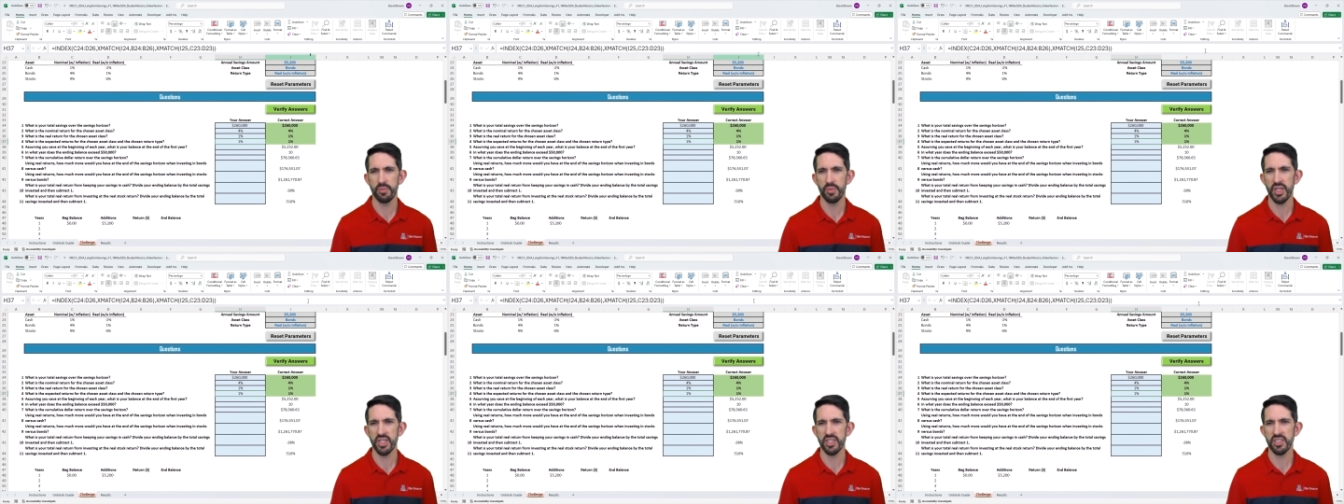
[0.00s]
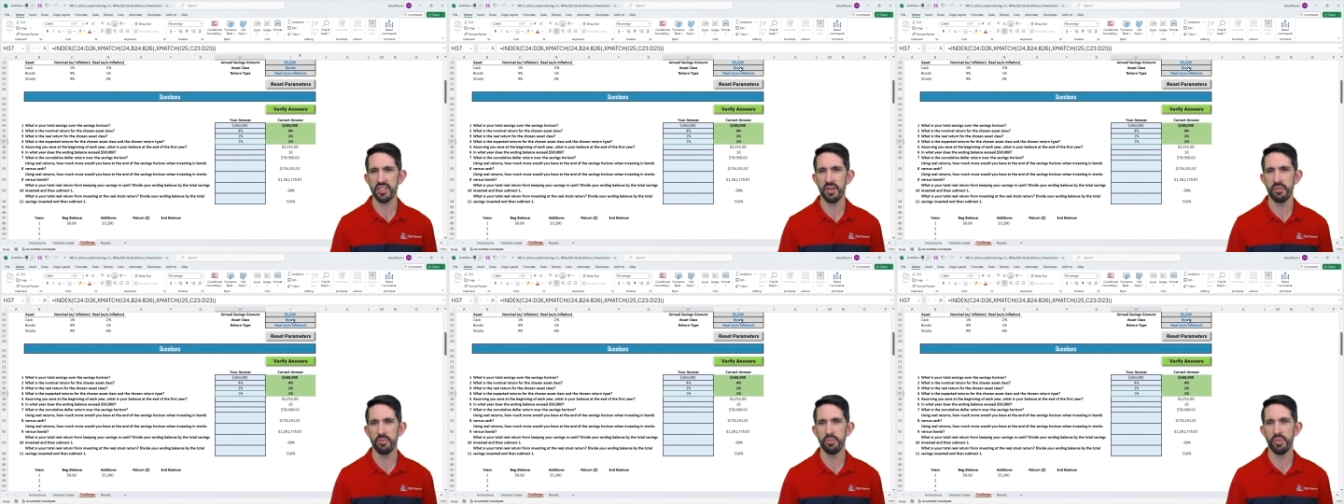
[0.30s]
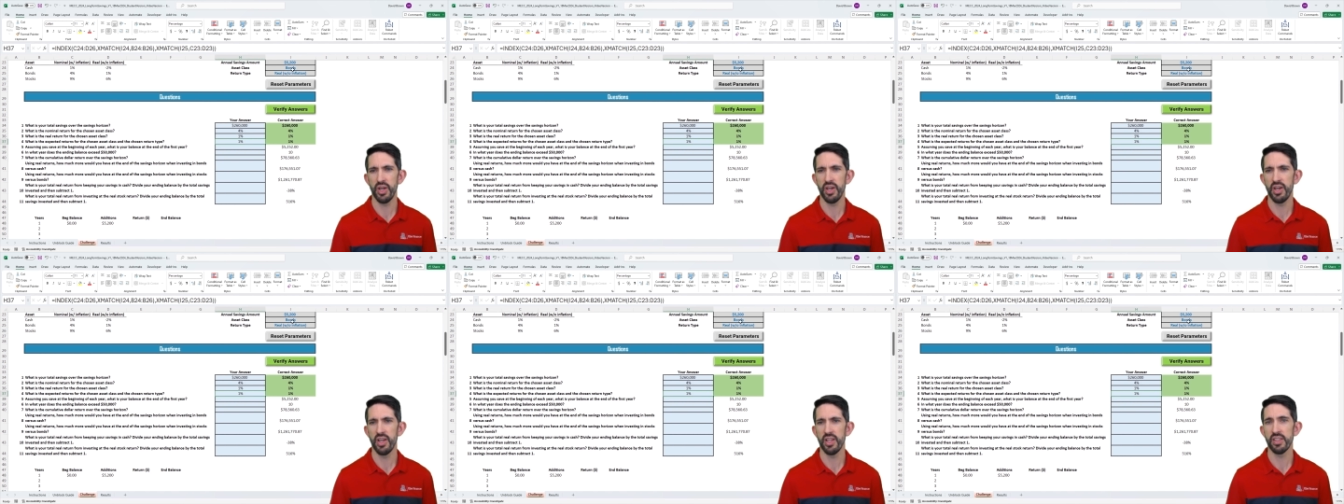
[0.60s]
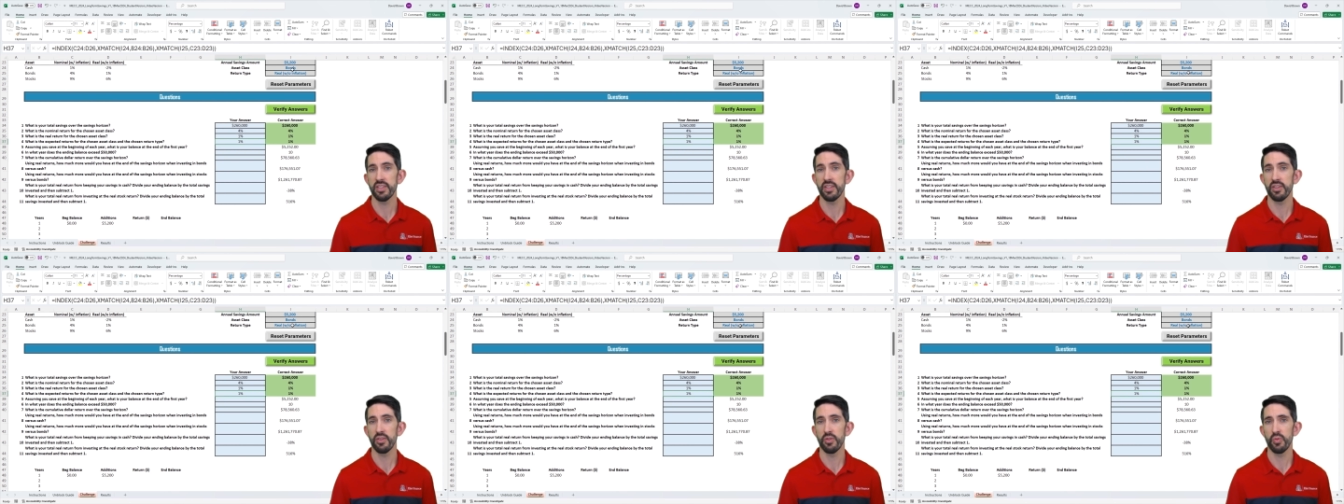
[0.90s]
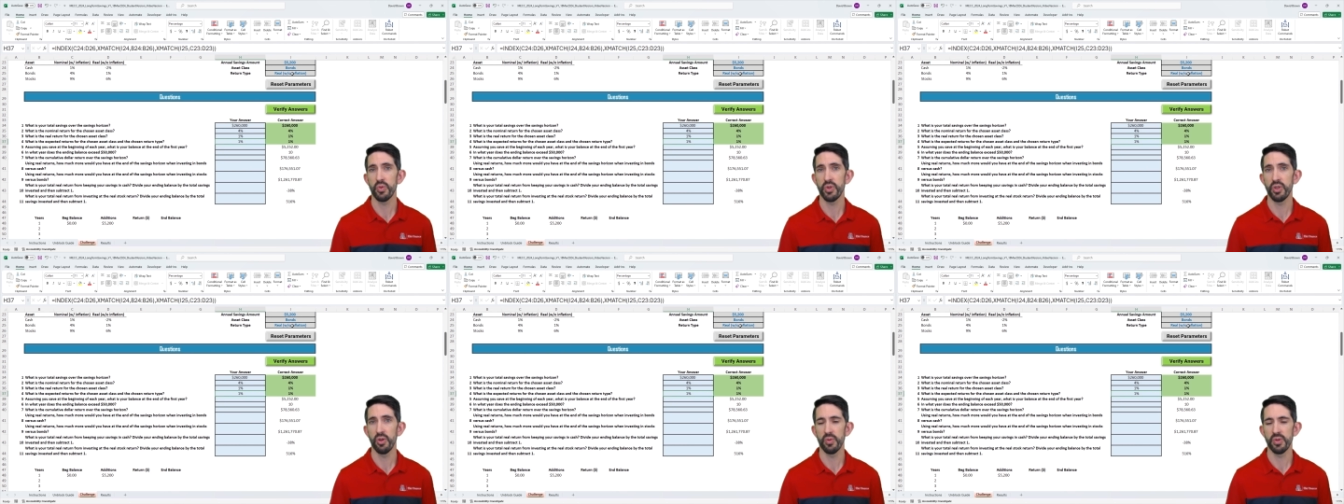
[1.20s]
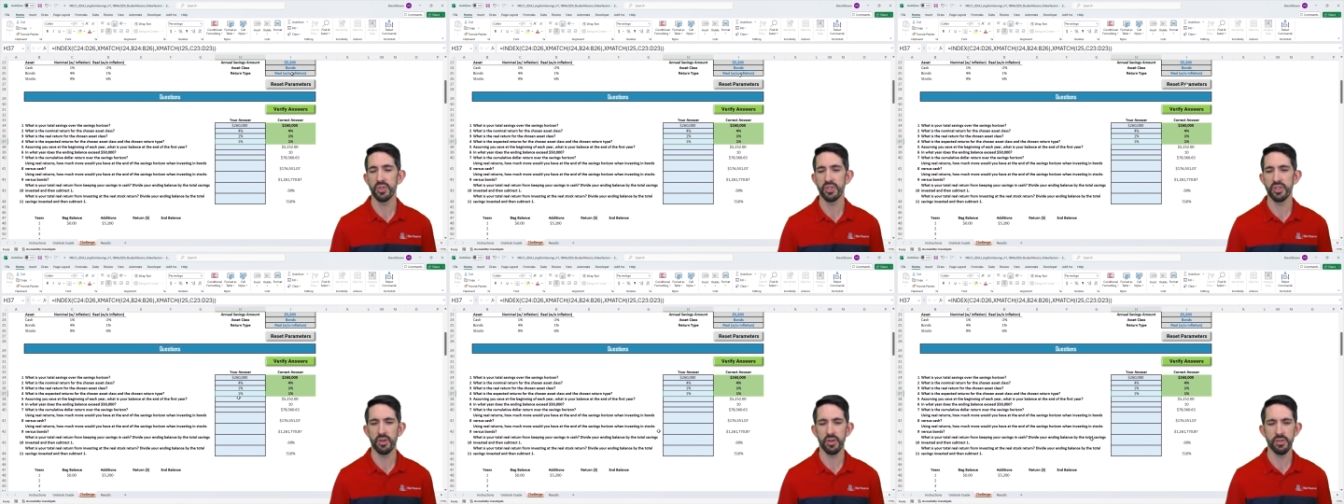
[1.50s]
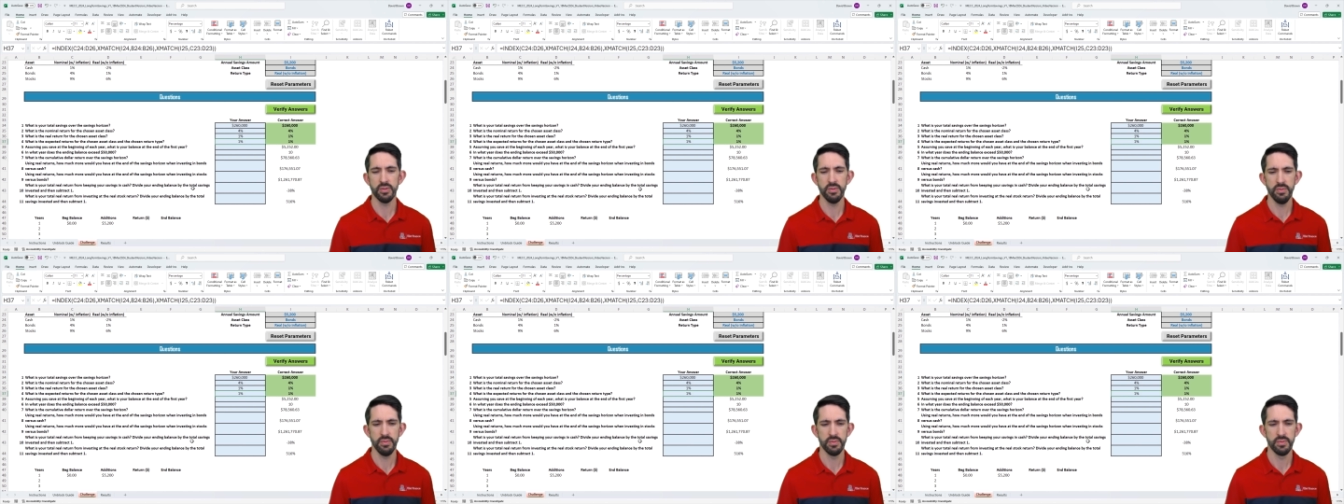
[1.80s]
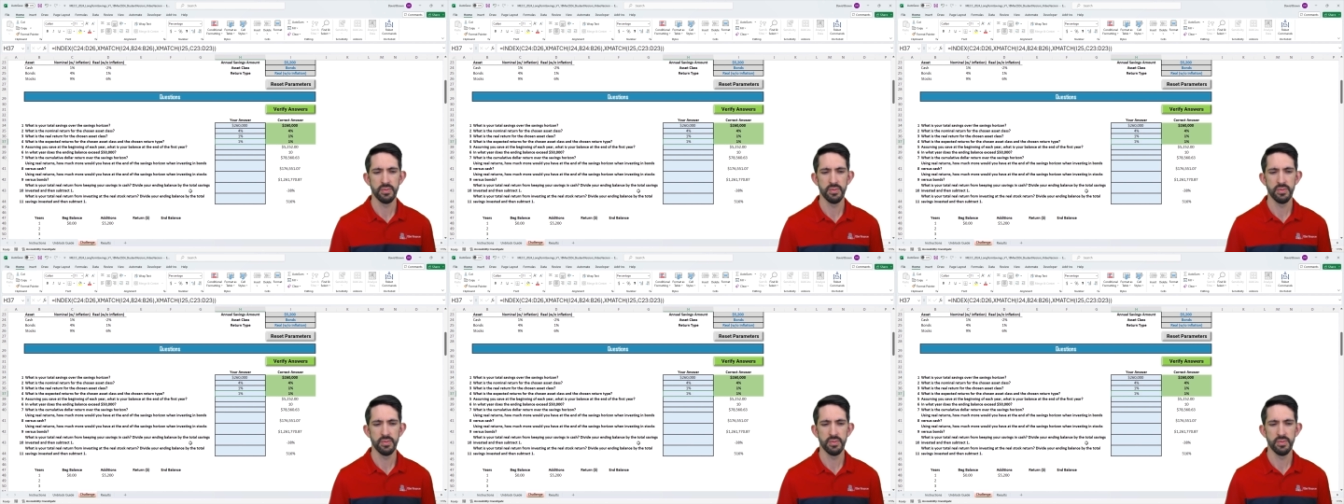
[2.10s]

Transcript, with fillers: based on bonds and a real return.